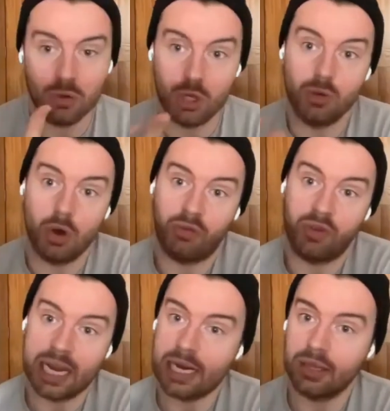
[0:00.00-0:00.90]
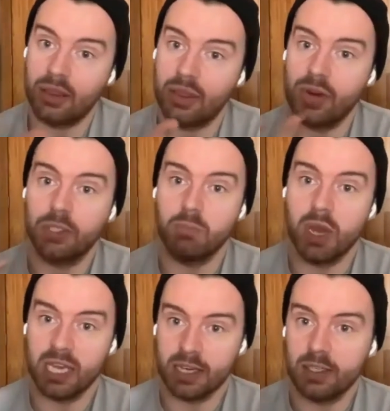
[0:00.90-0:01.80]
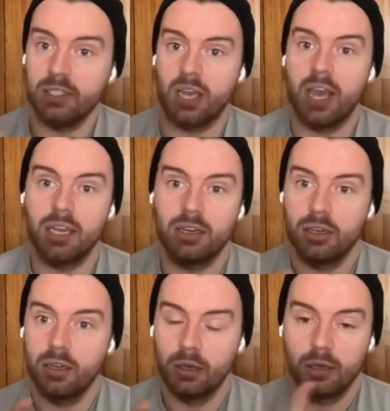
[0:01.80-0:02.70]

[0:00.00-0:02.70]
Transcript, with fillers: you know you not feeling that there is money in design